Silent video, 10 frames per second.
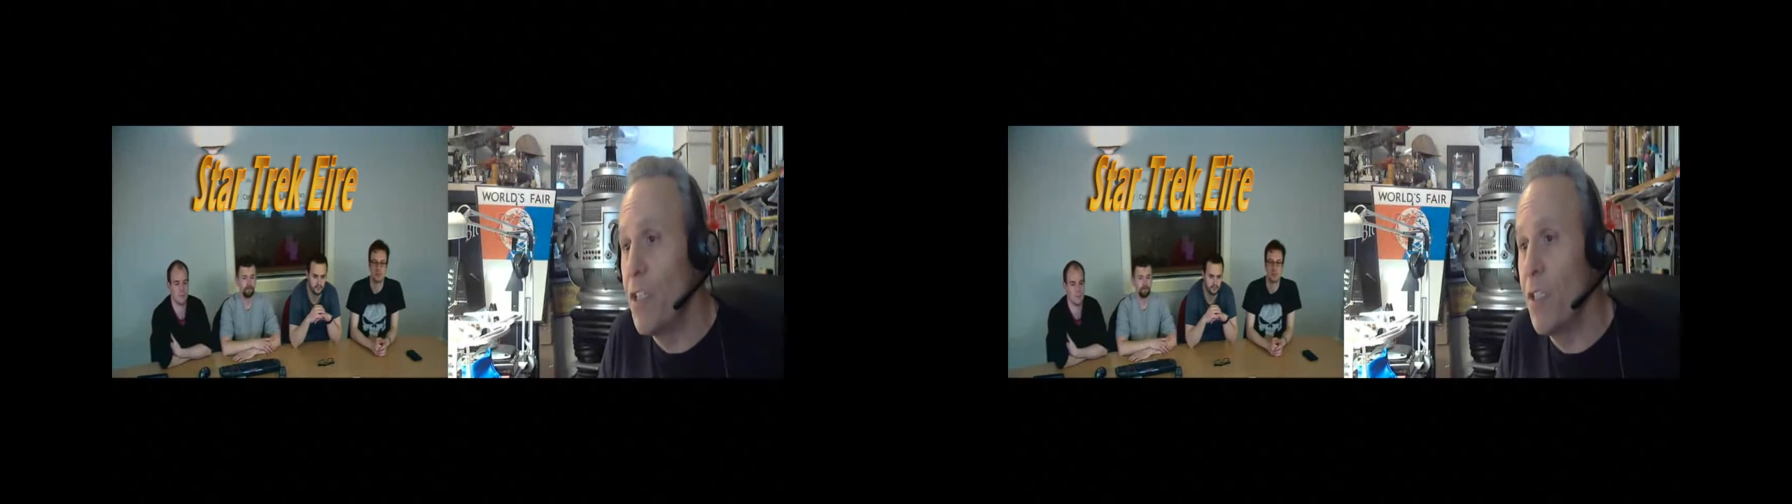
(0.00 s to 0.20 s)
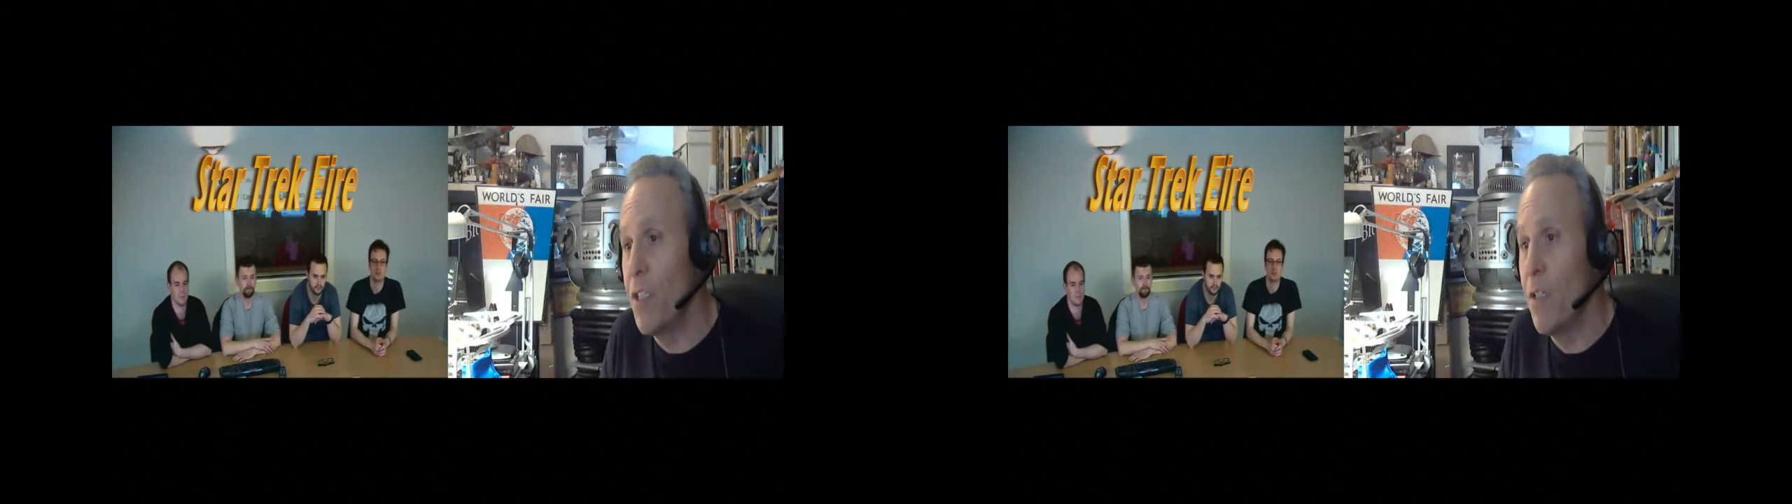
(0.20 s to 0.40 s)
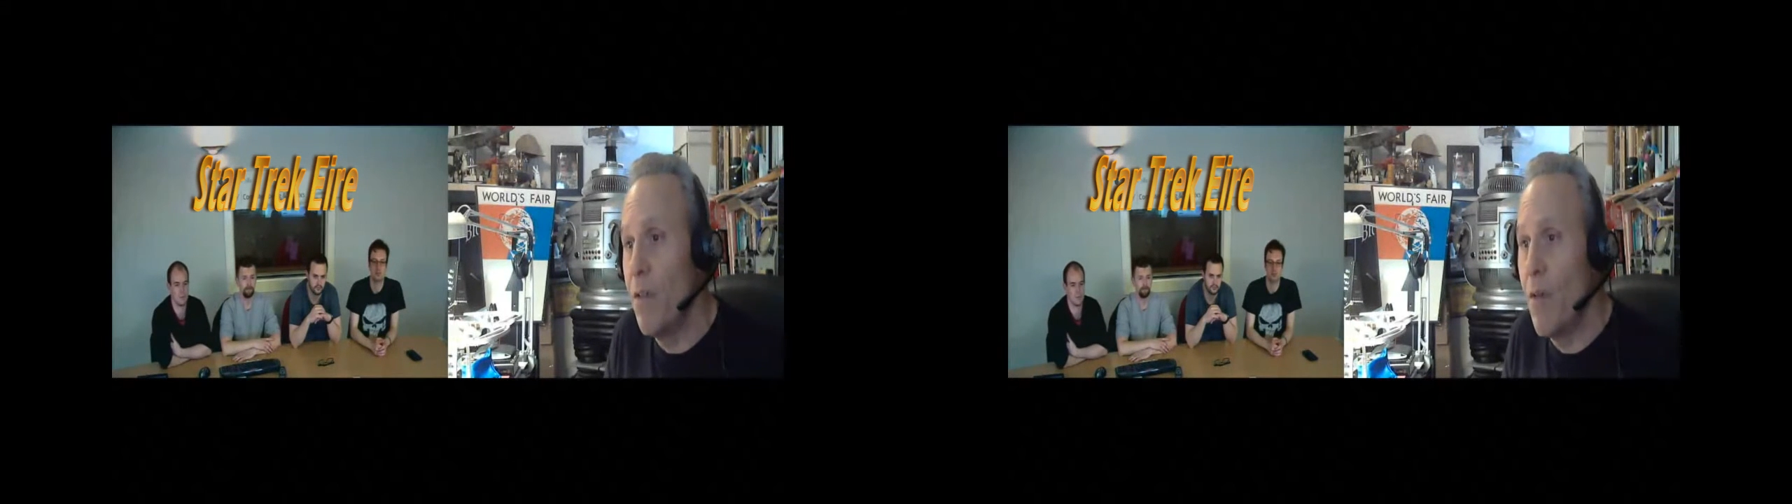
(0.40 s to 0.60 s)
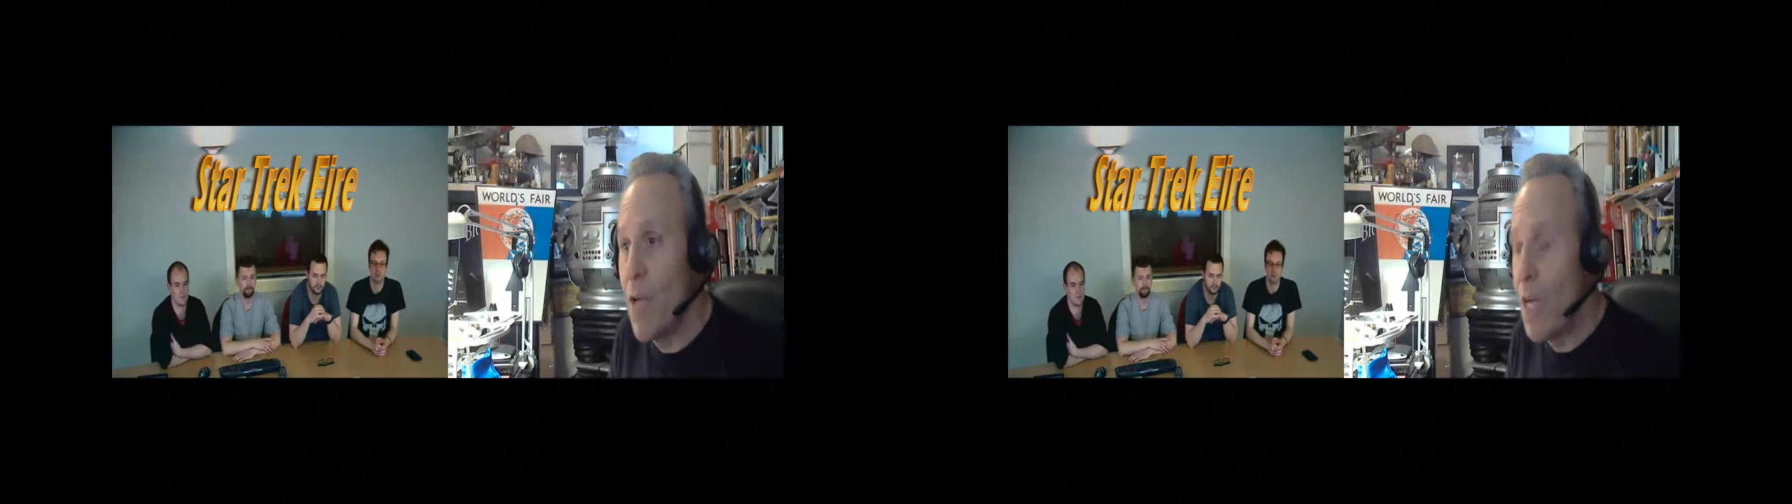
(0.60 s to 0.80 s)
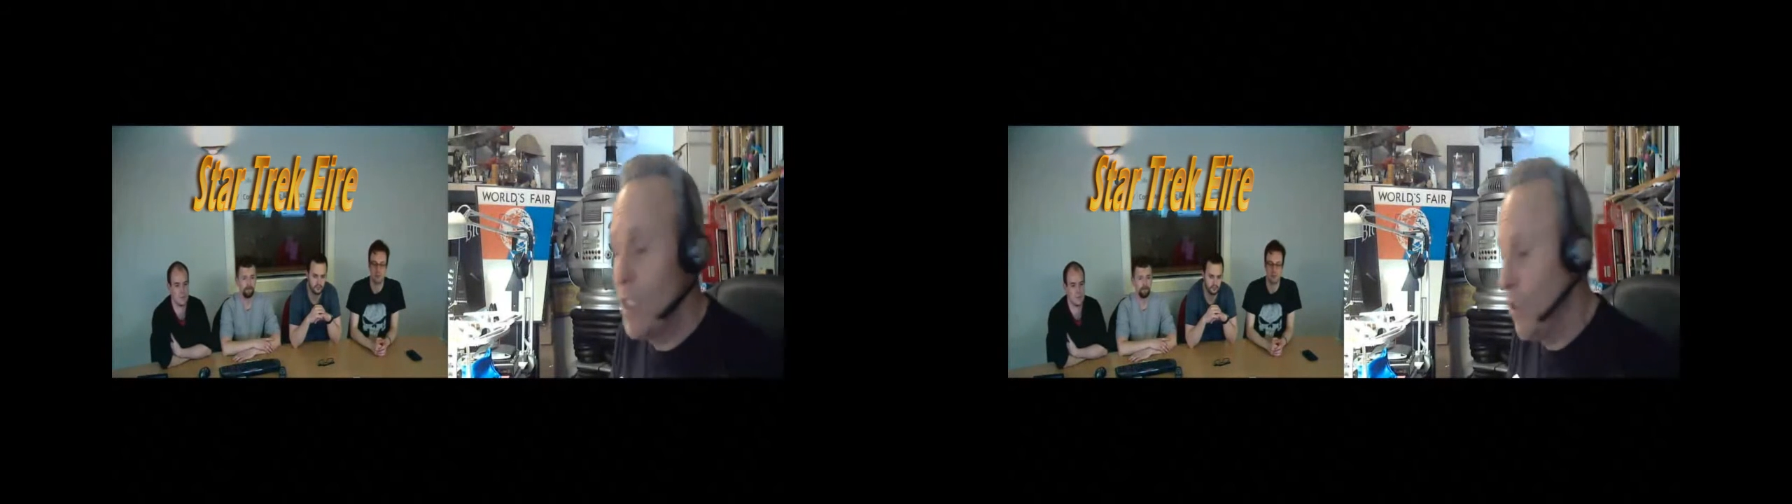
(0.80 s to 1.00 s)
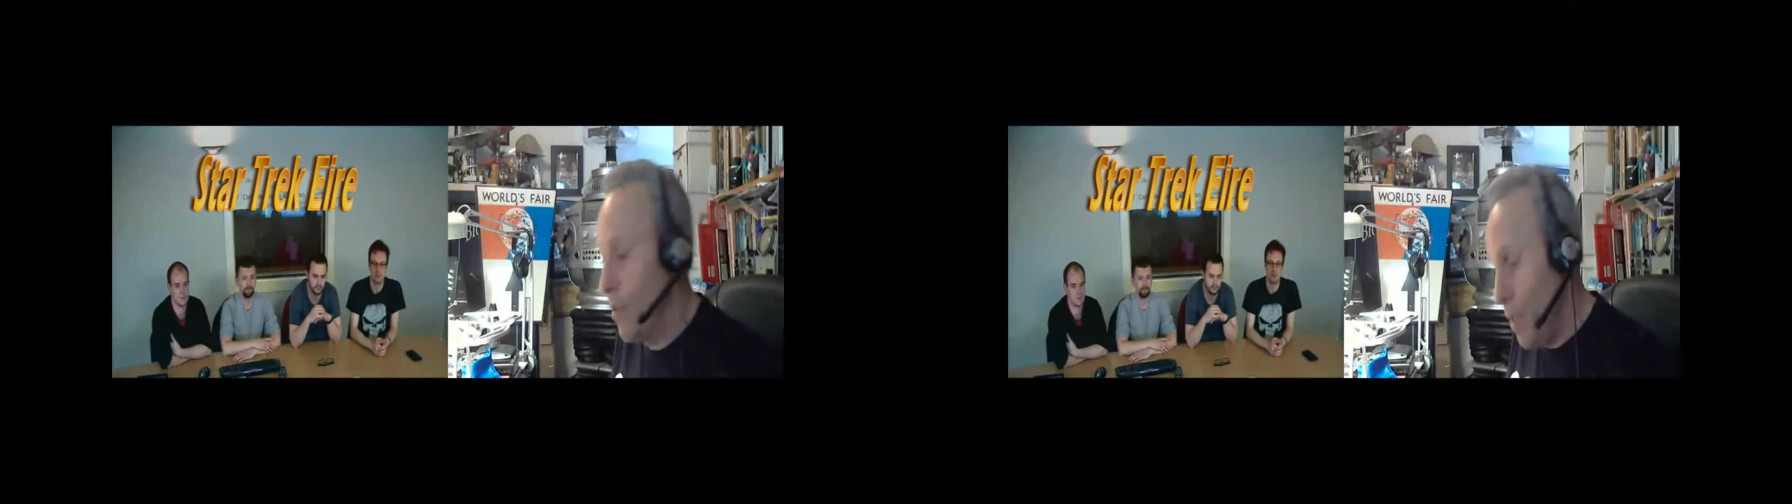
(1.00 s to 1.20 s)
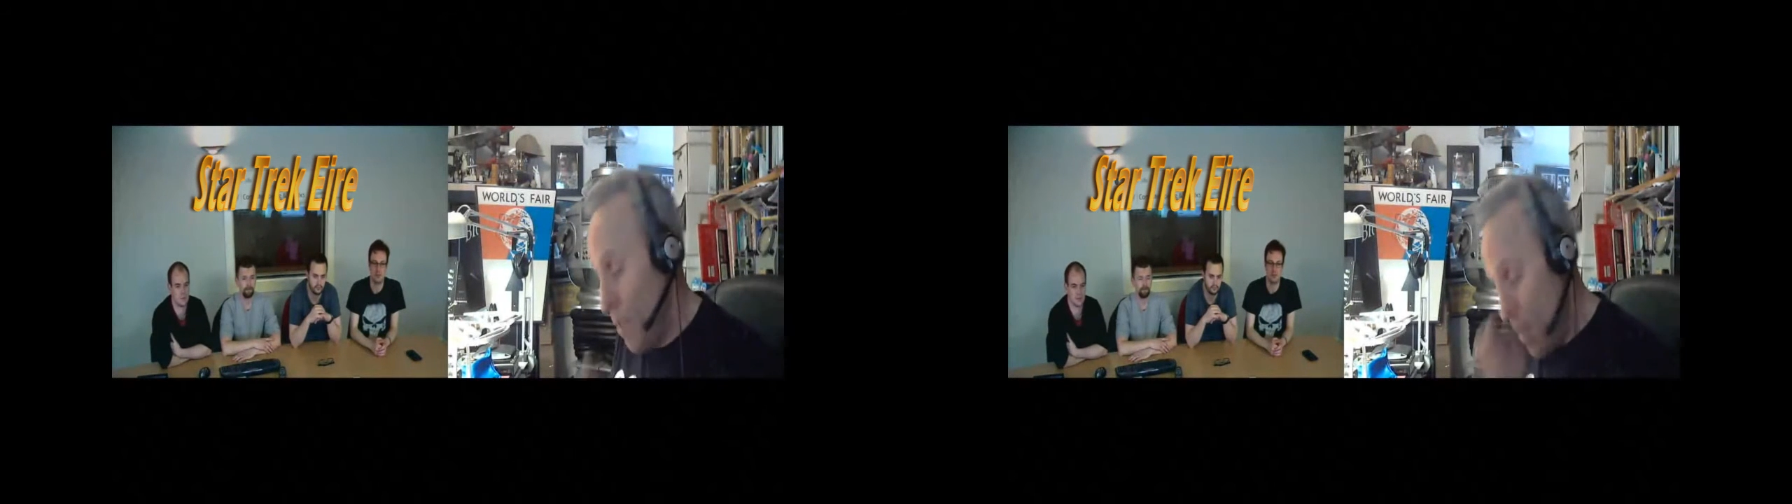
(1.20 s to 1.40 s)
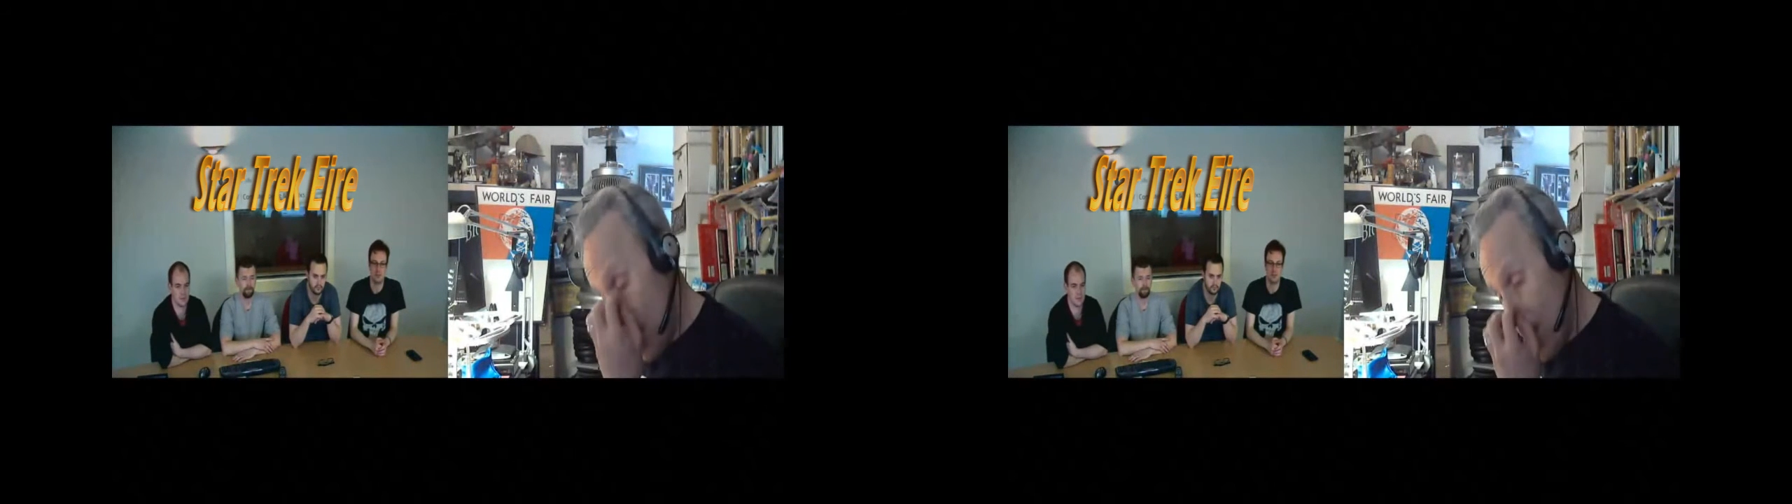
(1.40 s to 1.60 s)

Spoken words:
fiction constantly,